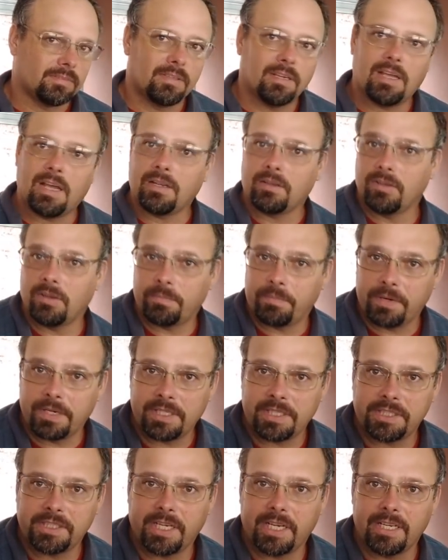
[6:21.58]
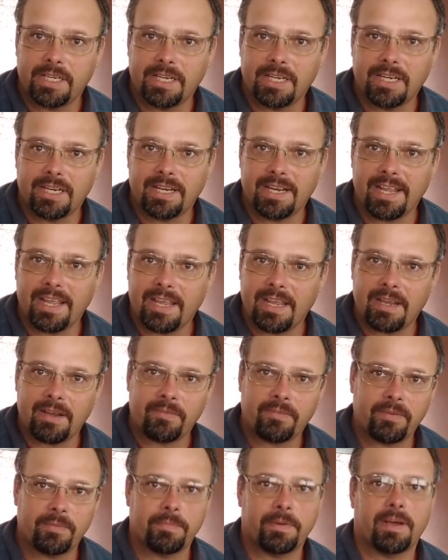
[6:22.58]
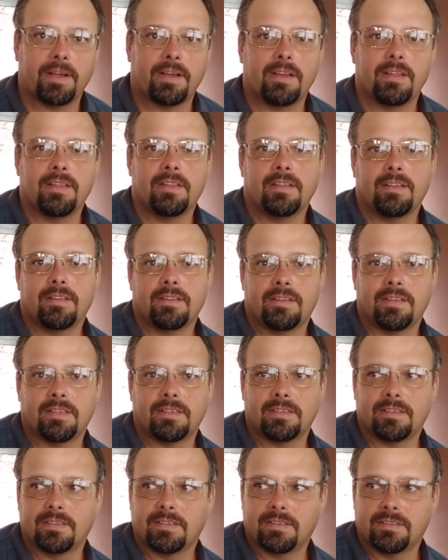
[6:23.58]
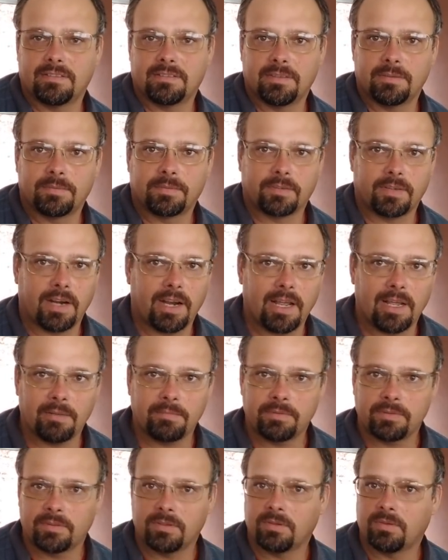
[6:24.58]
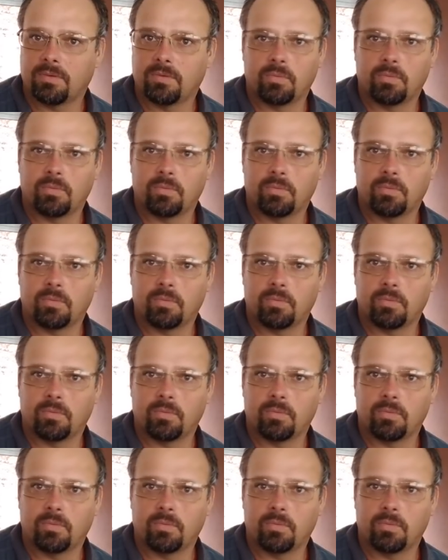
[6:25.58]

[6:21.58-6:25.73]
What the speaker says: I do appreciate everybody that subscribes,